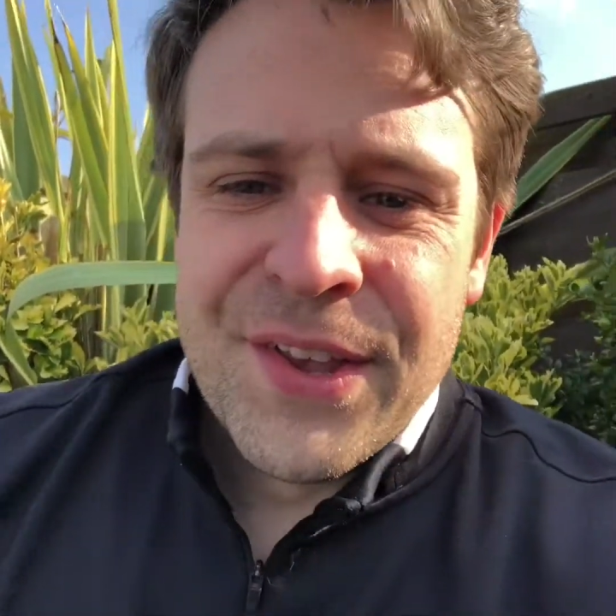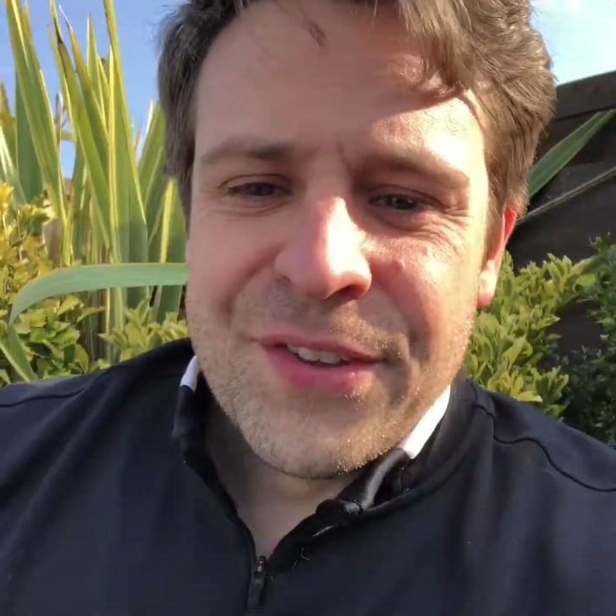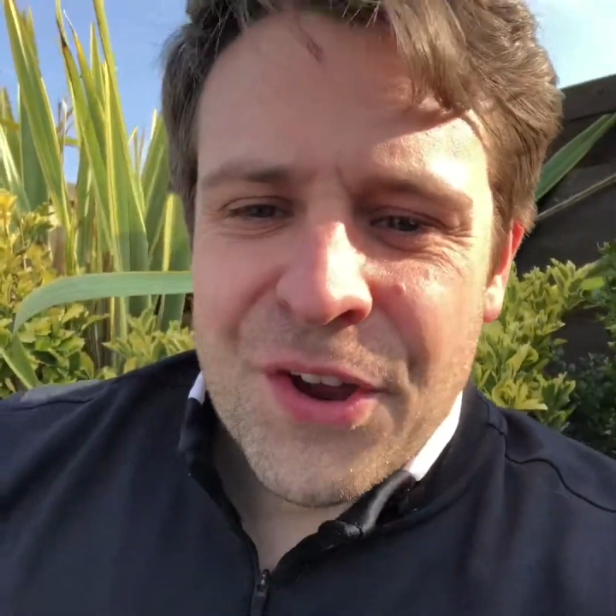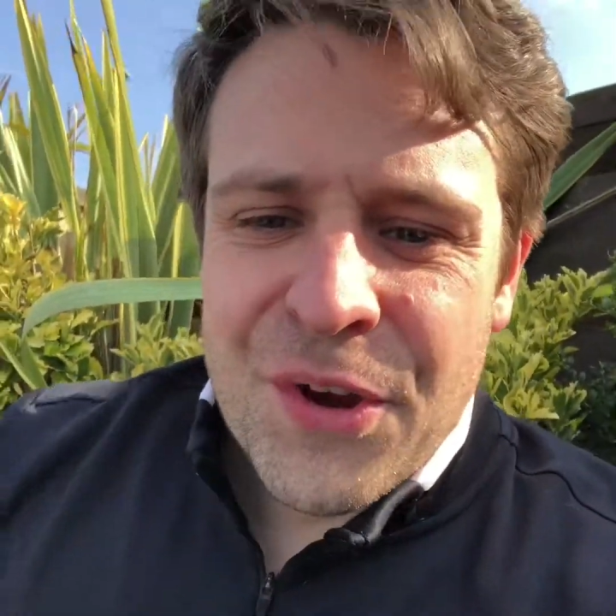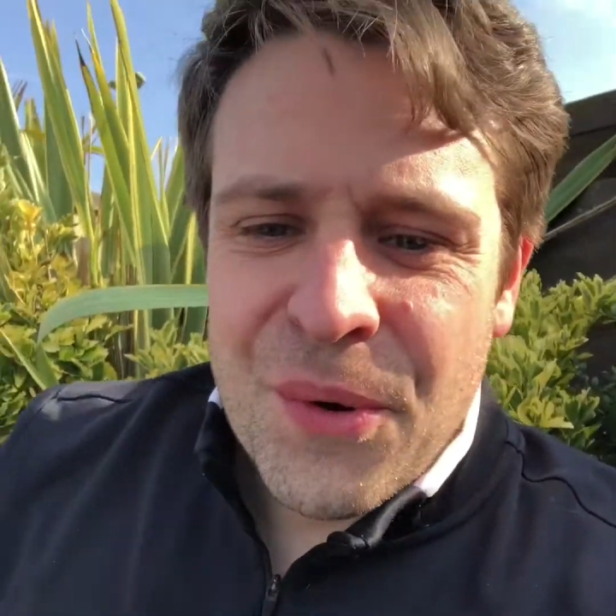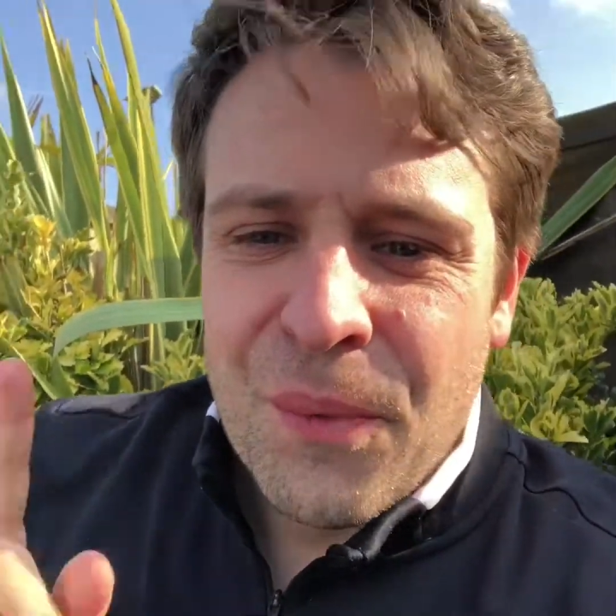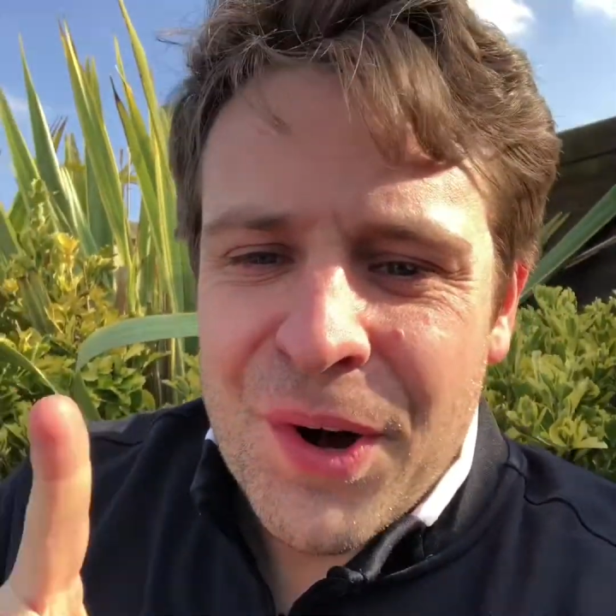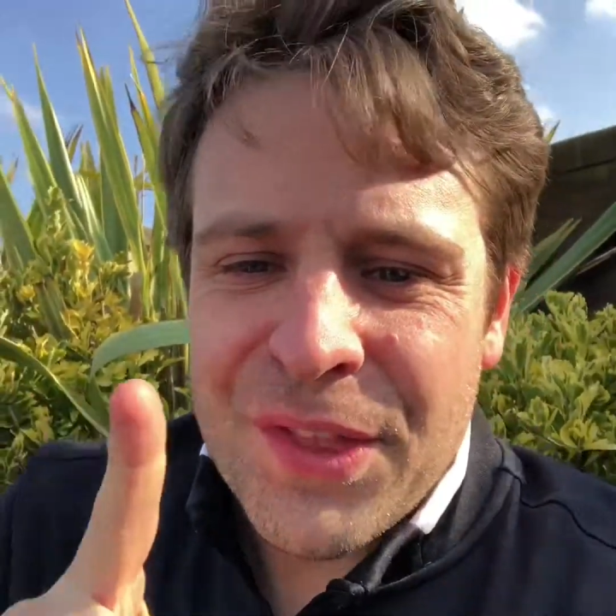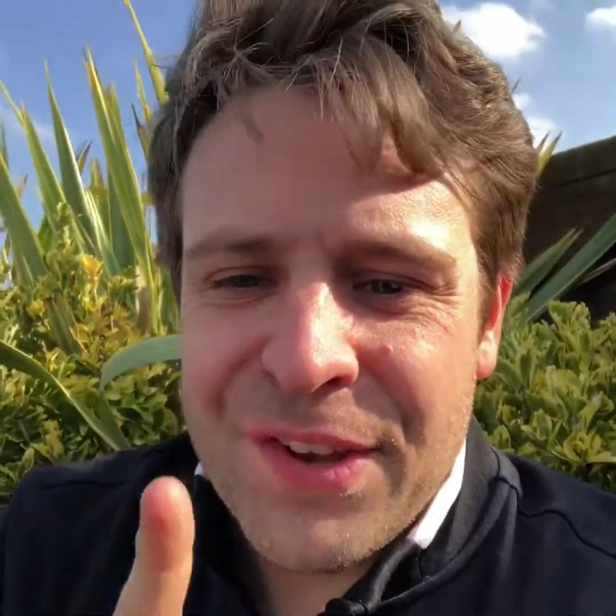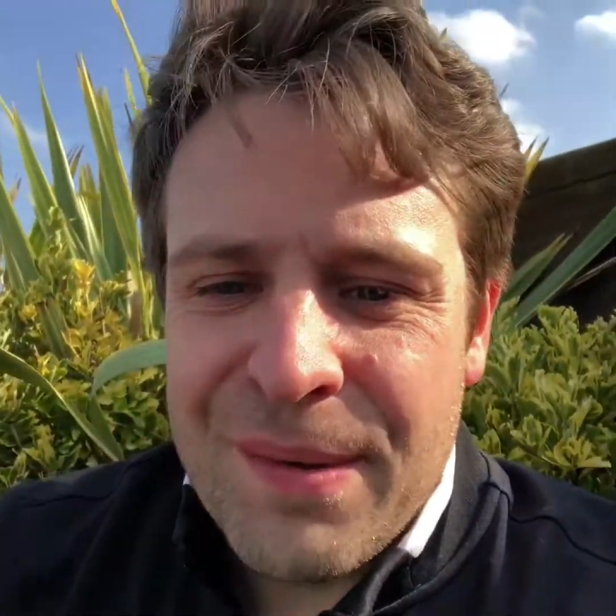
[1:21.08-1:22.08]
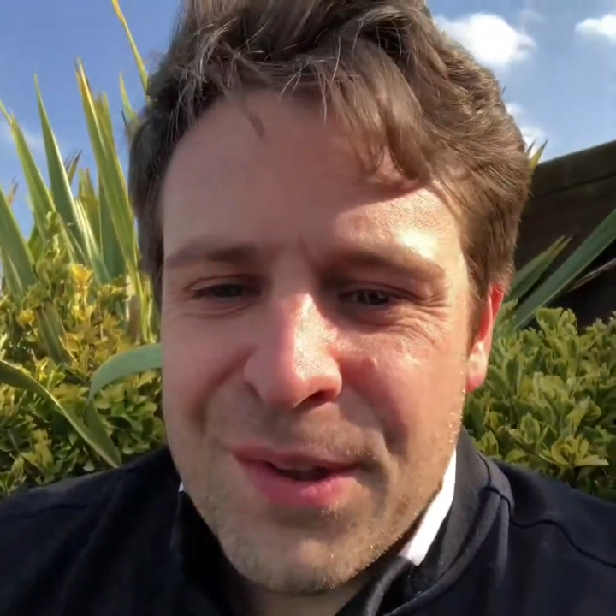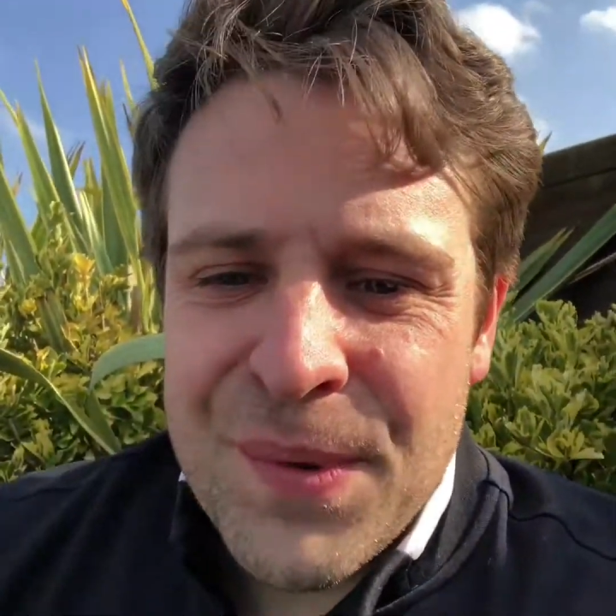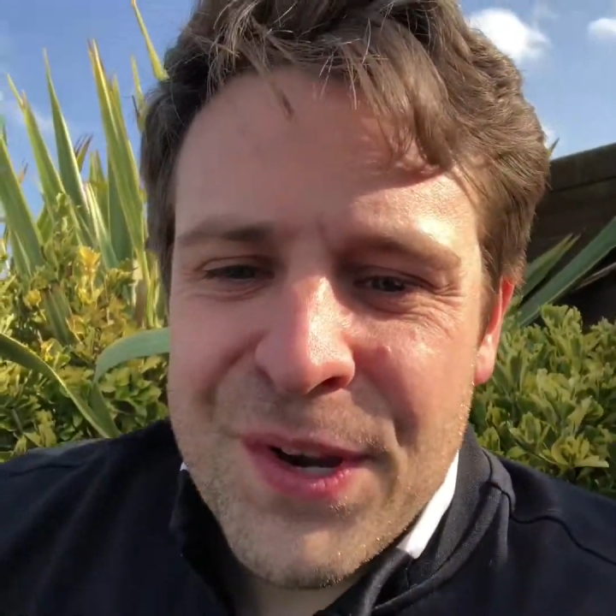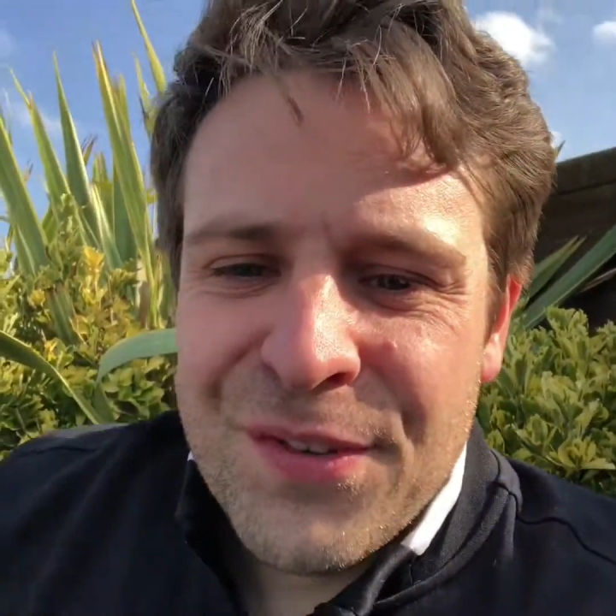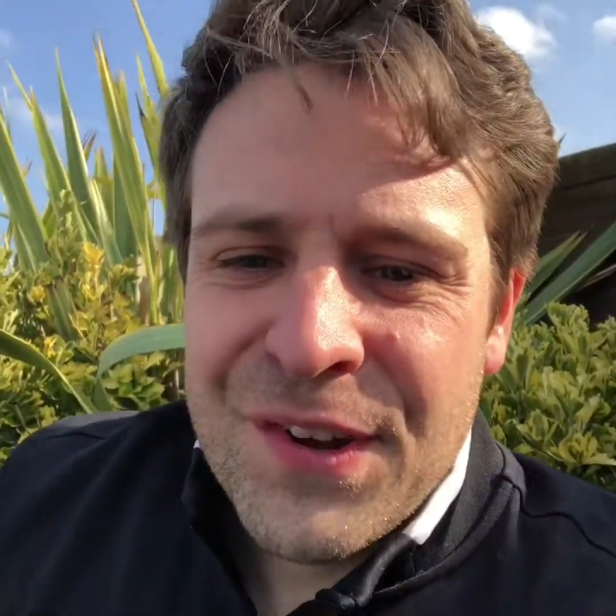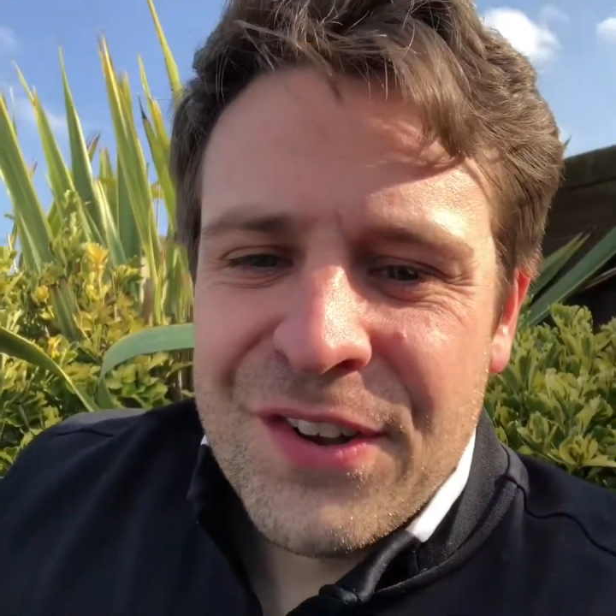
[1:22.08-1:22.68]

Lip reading: So one of the tips that we use for